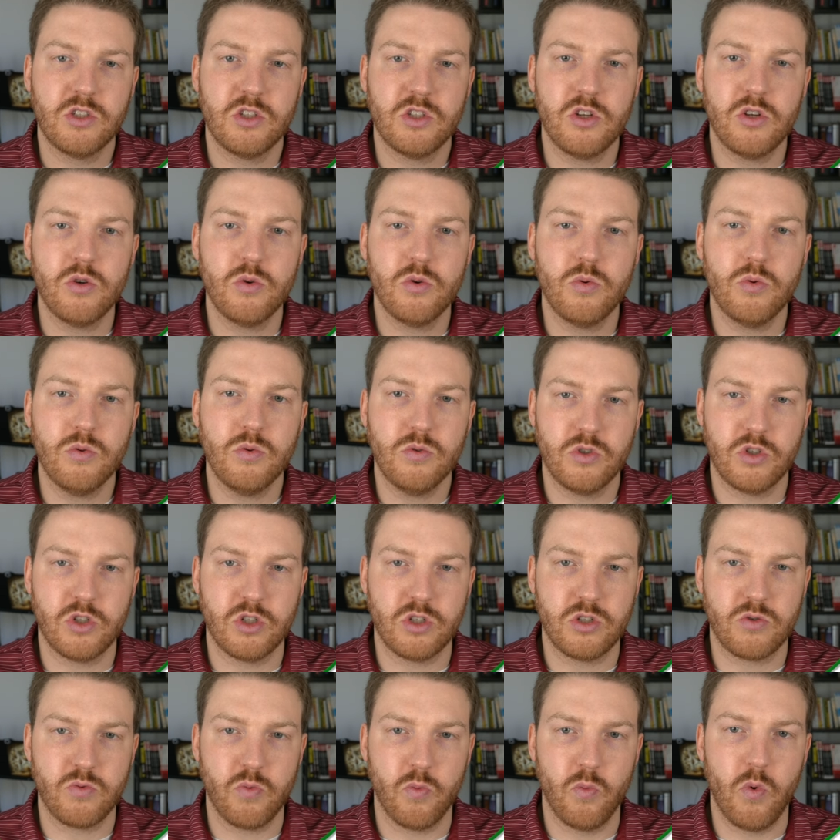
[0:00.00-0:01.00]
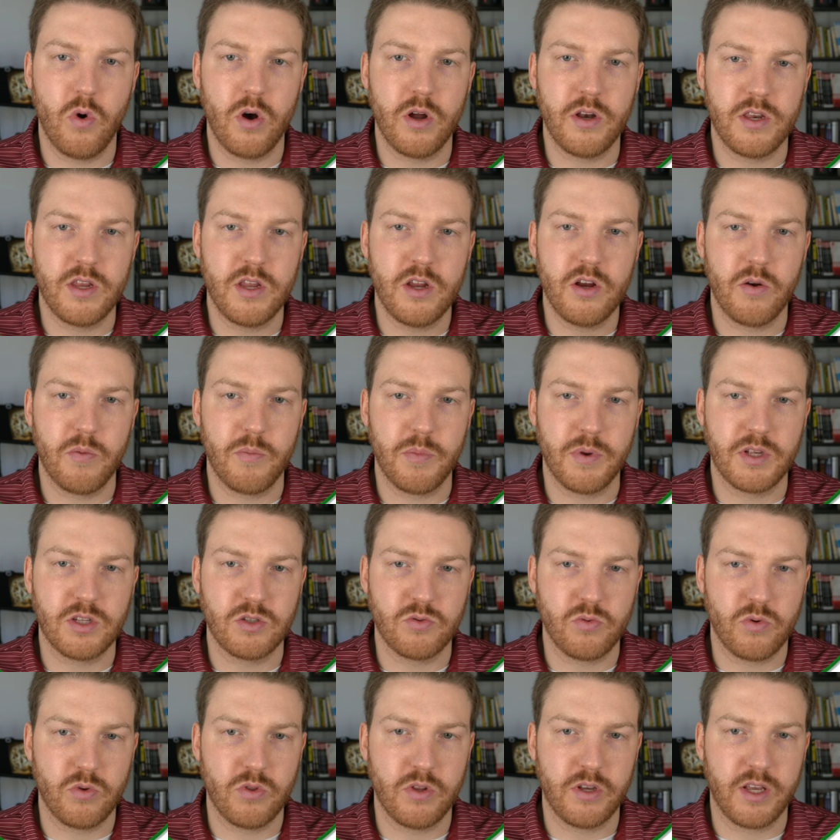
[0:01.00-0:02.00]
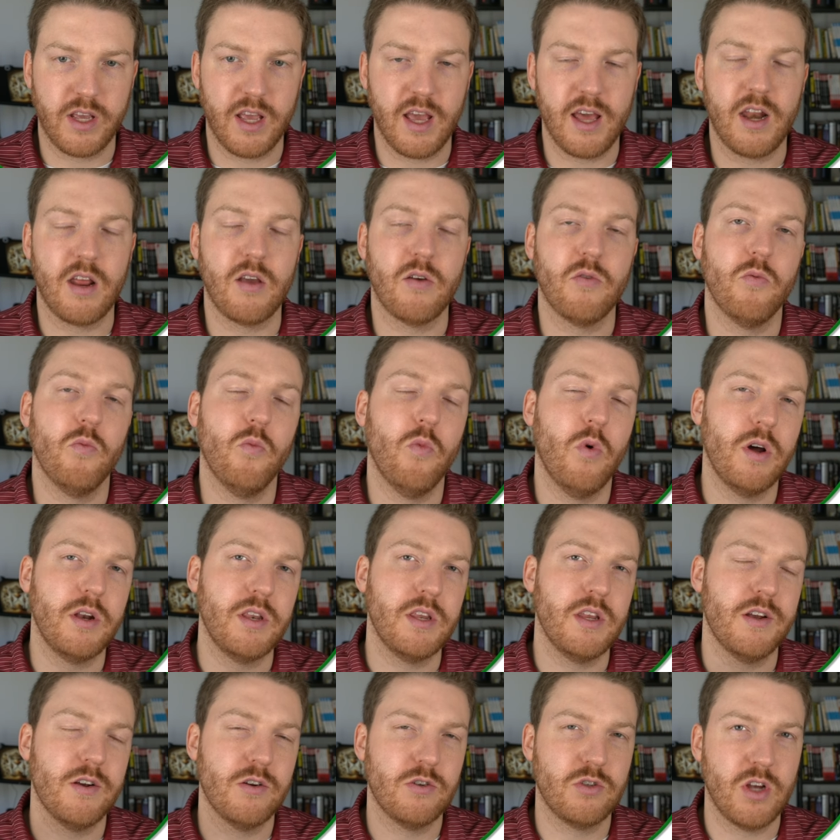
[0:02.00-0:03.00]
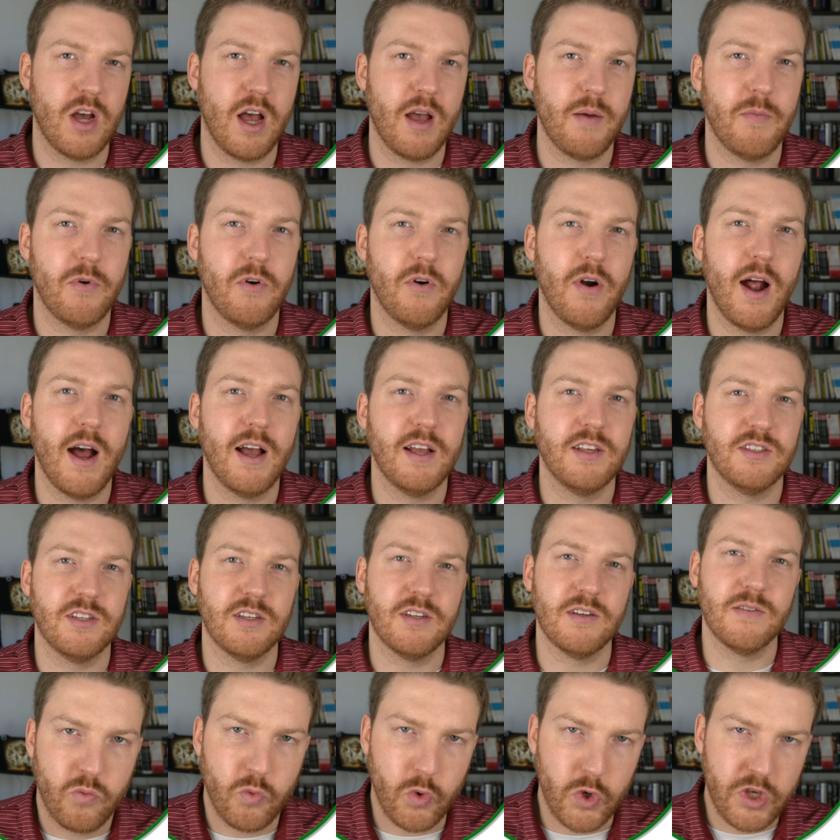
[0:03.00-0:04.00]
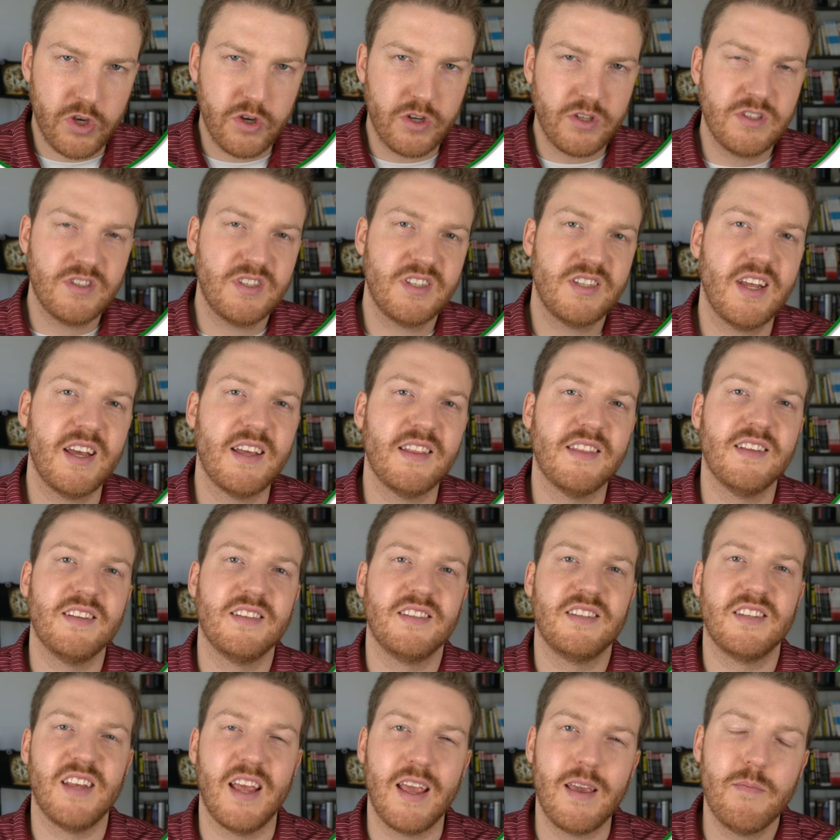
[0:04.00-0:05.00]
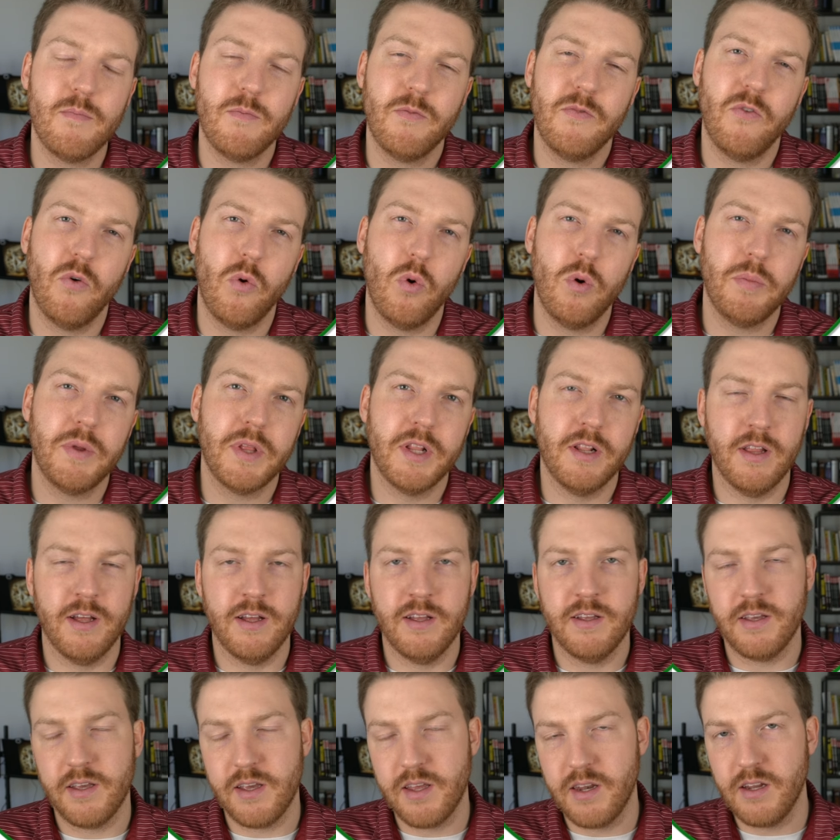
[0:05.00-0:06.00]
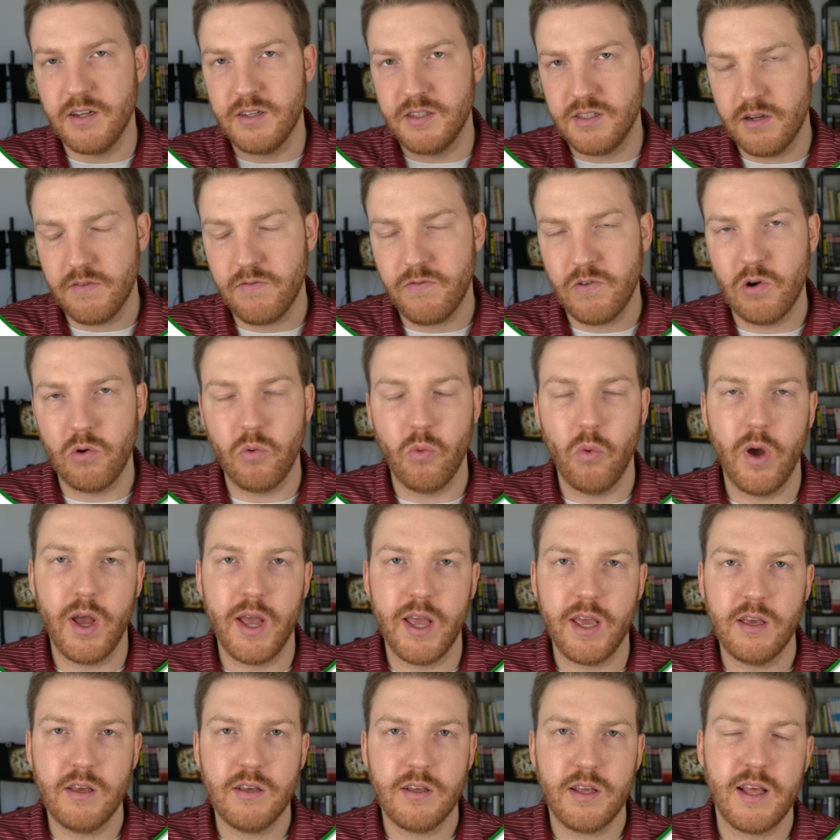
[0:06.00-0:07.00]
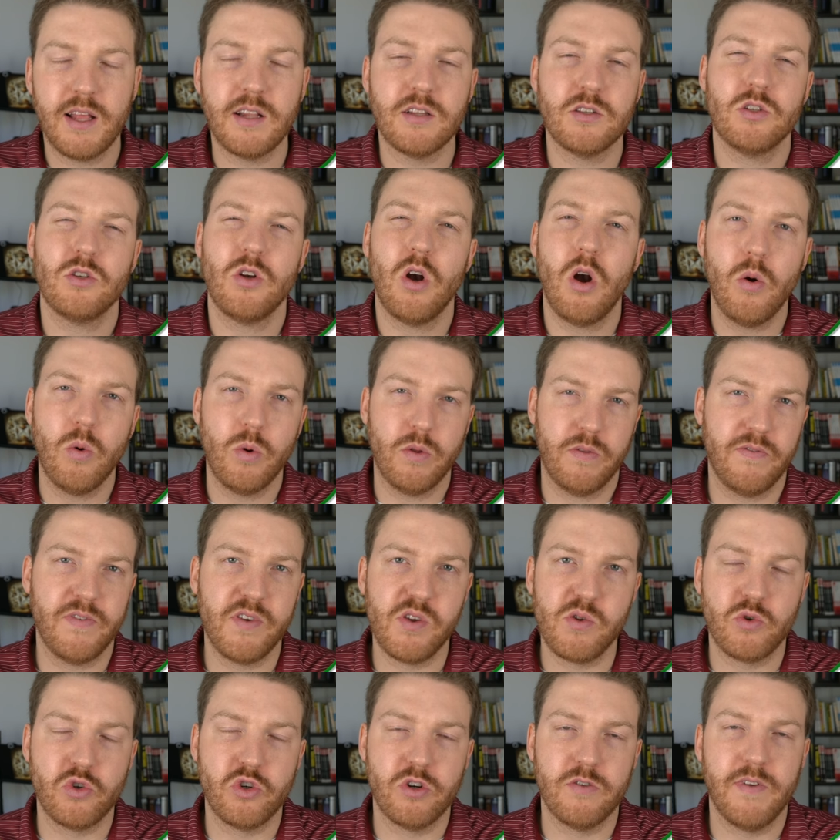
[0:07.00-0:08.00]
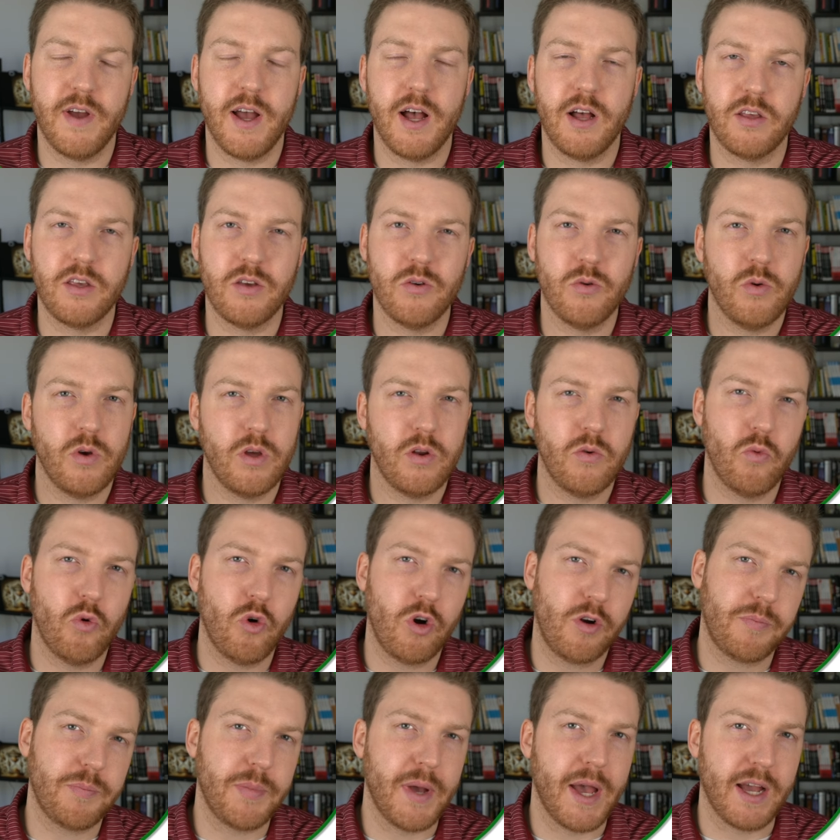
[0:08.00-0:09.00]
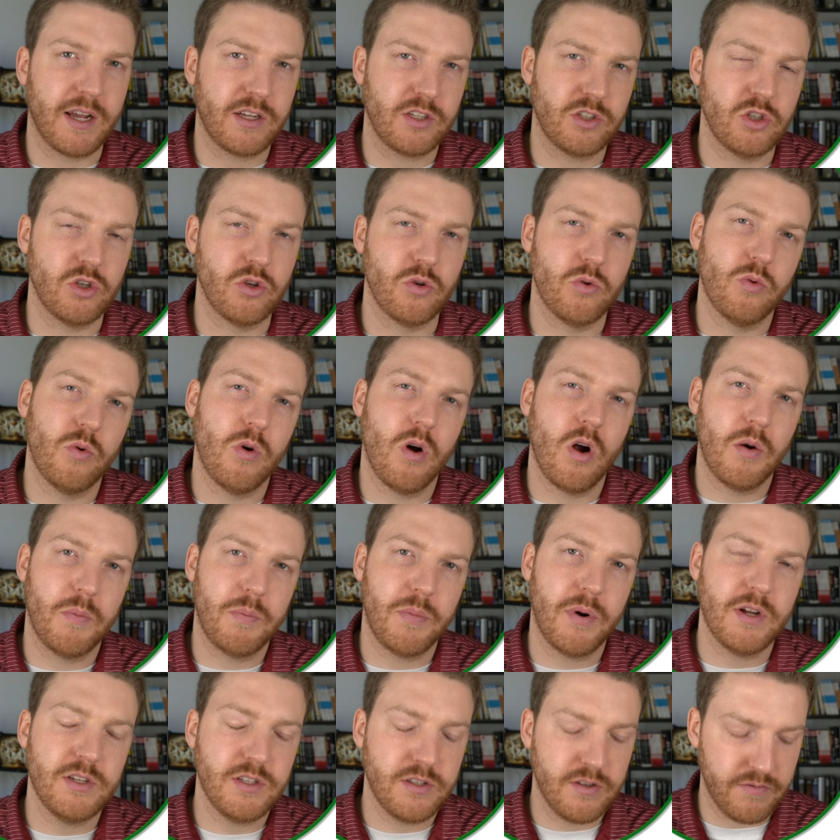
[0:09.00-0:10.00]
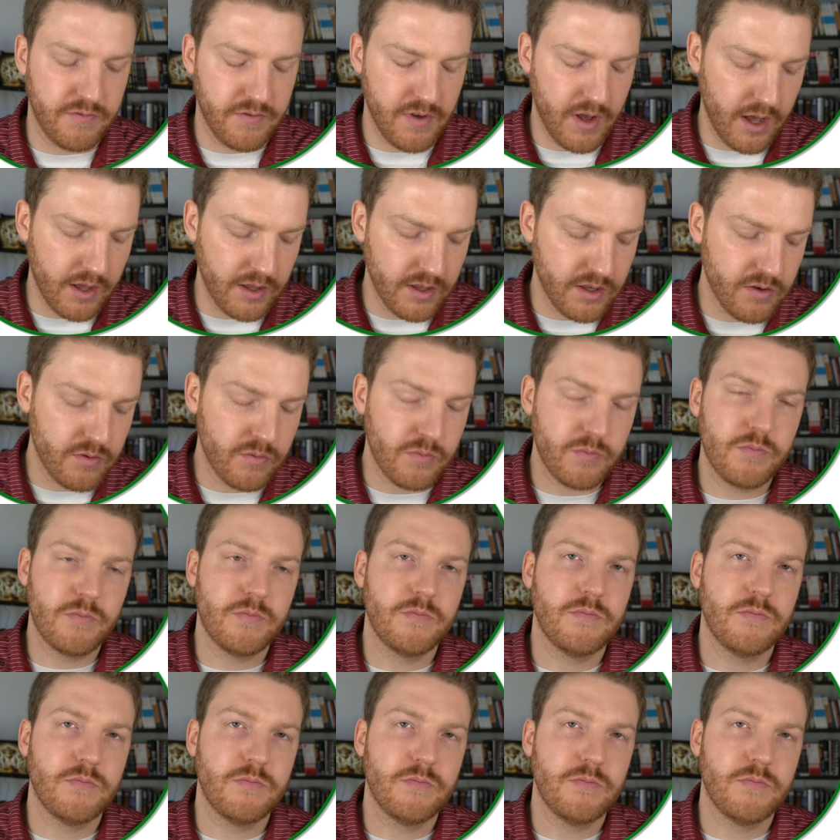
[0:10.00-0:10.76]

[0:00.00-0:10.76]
To just one year, because we're looking at a one-year time horizon. We could state the same formula in a different way and start with future value and work back to our present value.